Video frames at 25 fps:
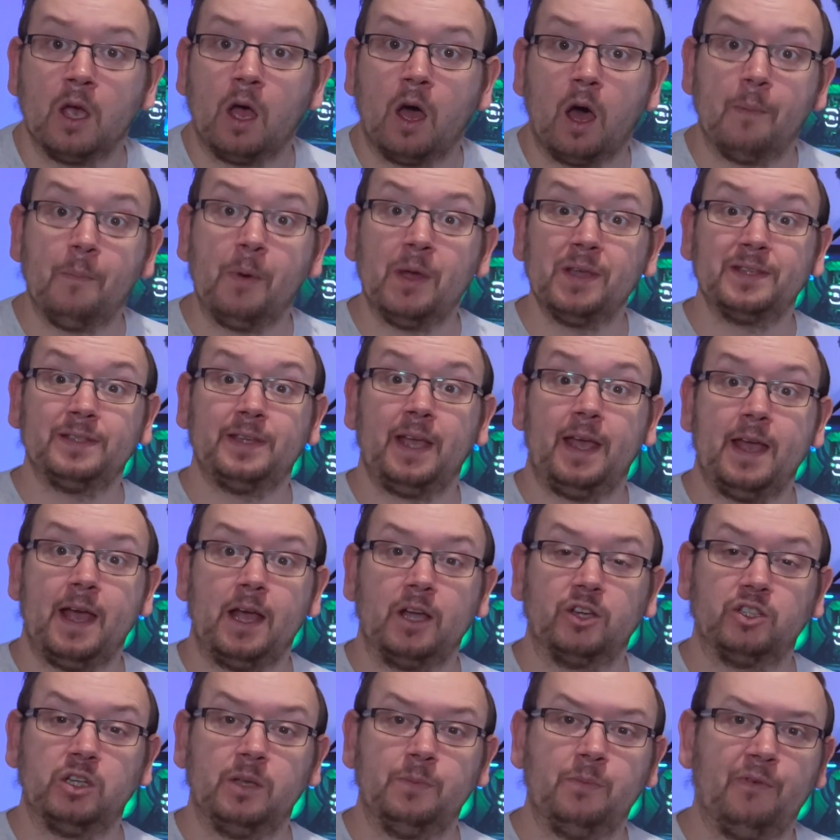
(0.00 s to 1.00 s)
I must say
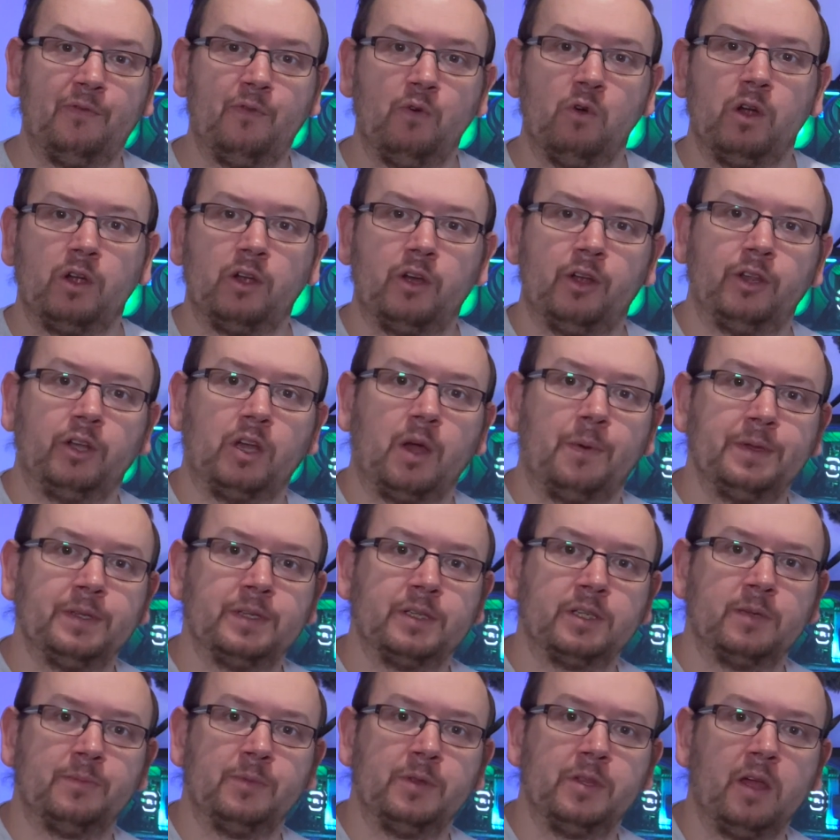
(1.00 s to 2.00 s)
actually, before I kind of go into
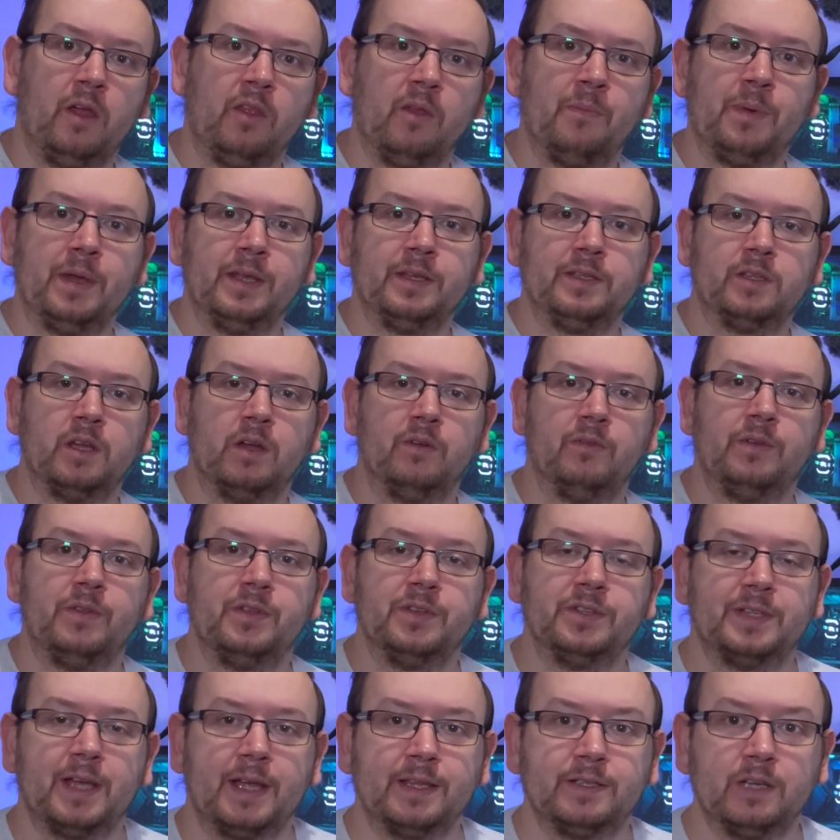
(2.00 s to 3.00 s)
some of the other bits that are in the
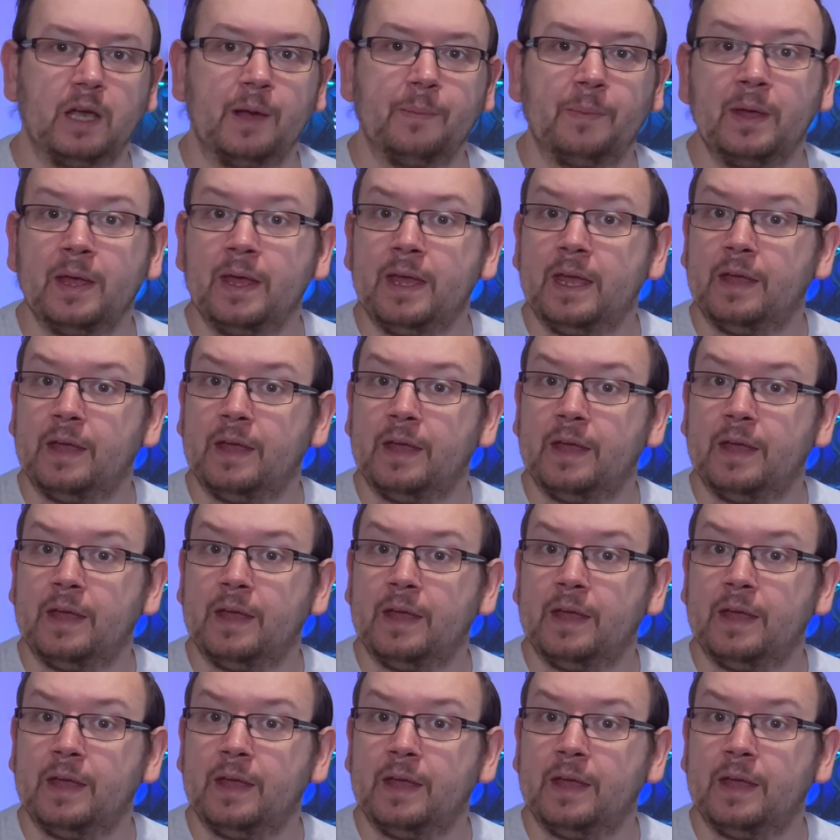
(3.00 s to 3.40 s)
setup,